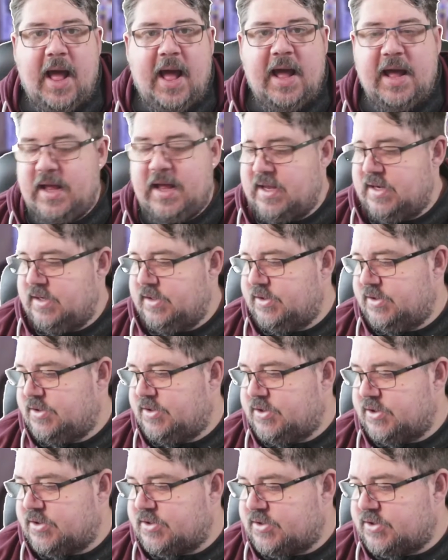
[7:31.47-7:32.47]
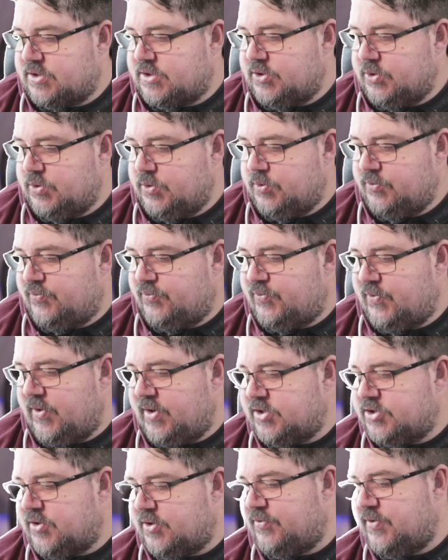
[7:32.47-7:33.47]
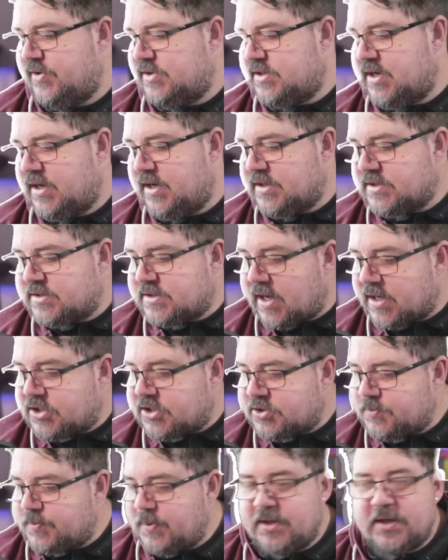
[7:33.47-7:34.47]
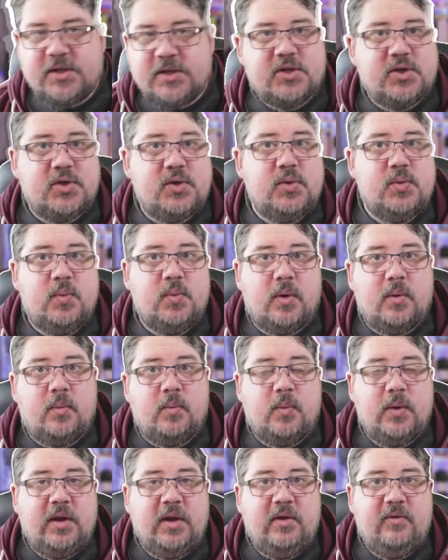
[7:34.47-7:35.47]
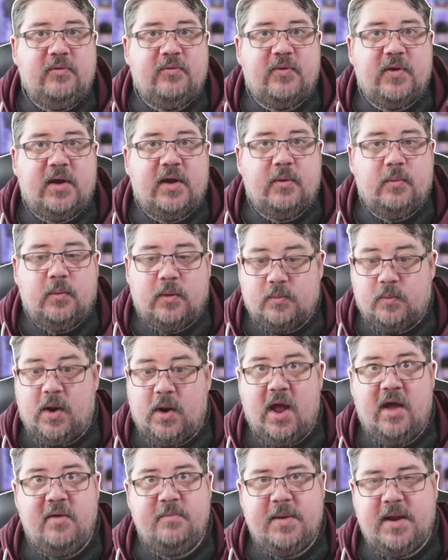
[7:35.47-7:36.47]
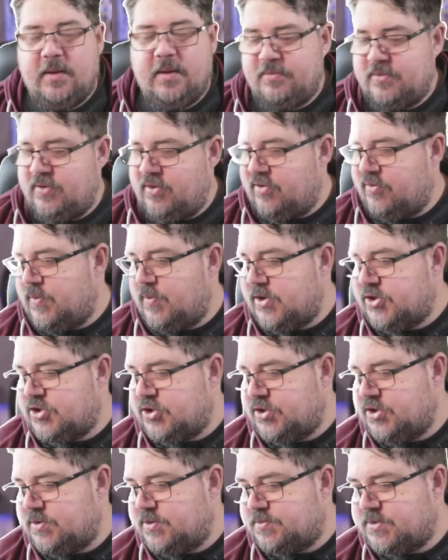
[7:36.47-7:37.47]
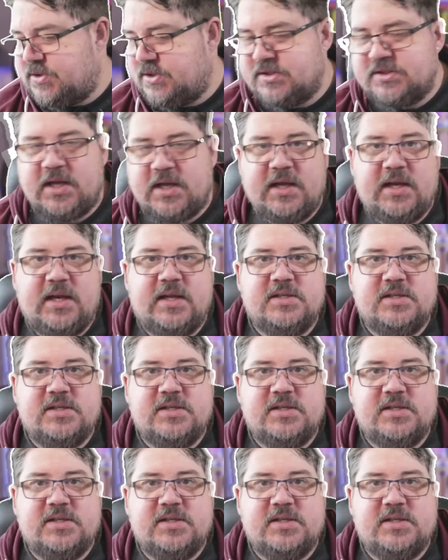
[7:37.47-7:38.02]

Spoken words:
And just to finish off this little section, we're going to do what I've been up to this week. Jonnychipz on the side.